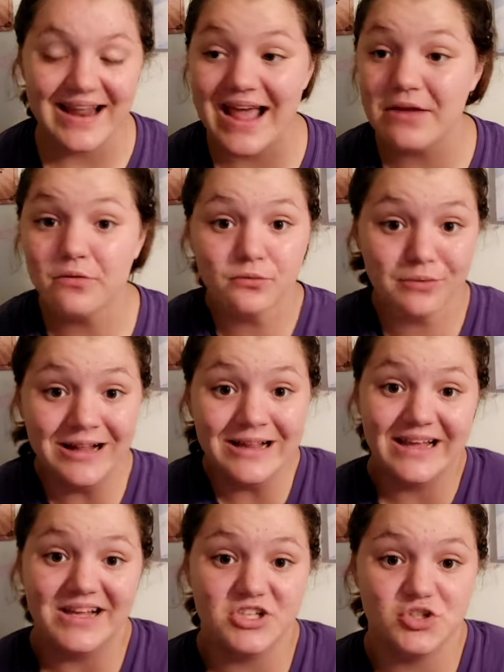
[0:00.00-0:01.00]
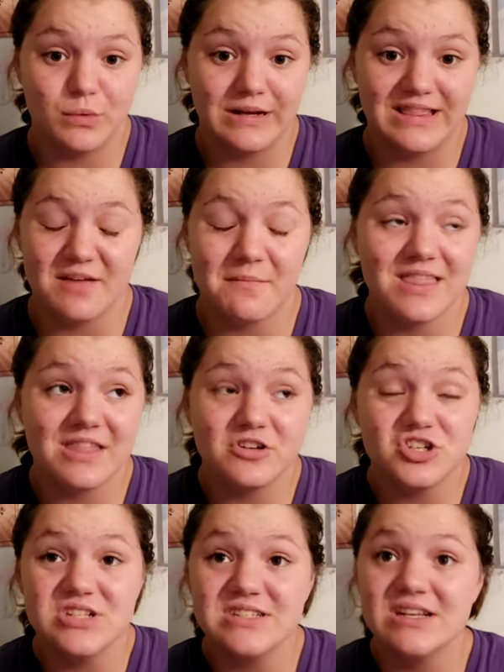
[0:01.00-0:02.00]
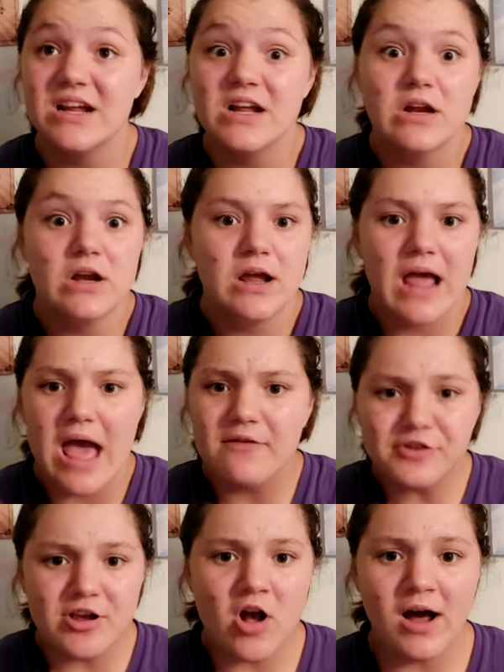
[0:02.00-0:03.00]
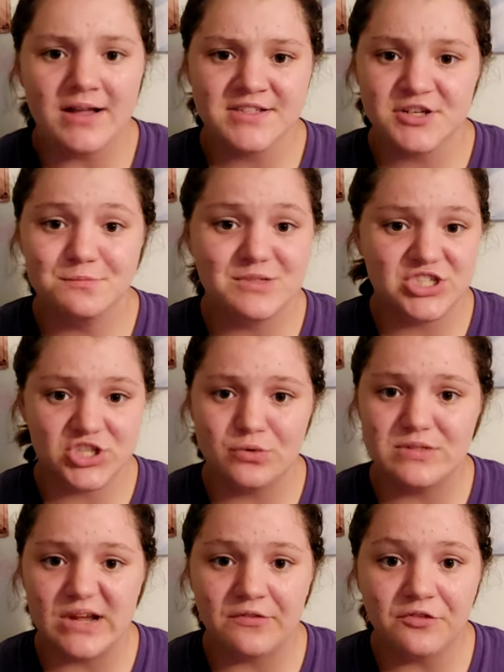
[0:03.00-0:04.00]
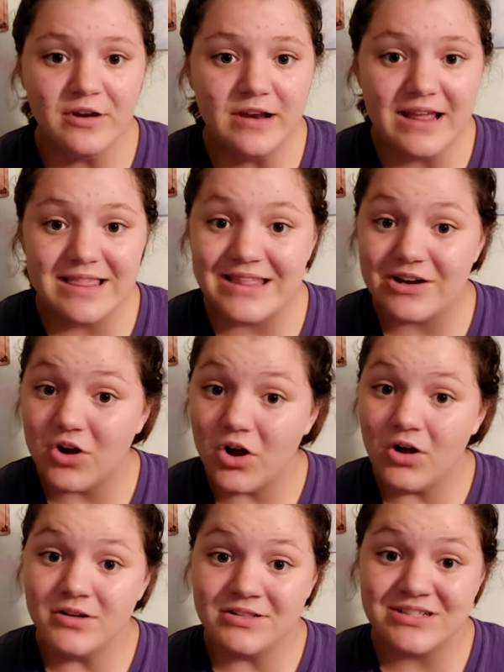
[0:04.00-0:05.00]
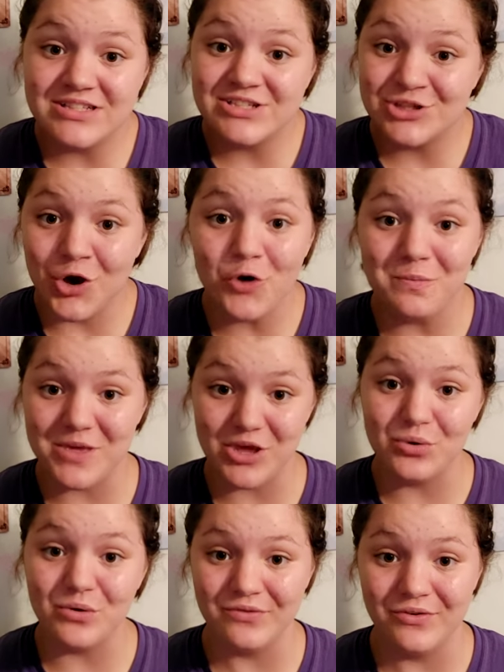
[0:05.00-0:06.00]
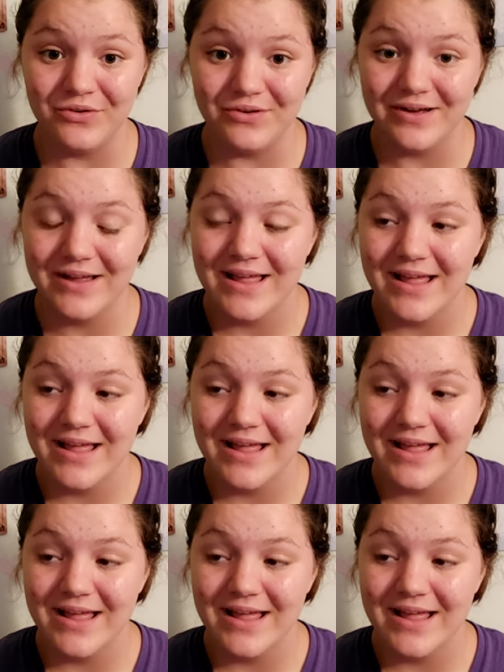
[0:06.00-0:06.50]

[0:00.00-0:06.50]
I really enjoyed them, and they're just every costume so different, and they're all so beautiful.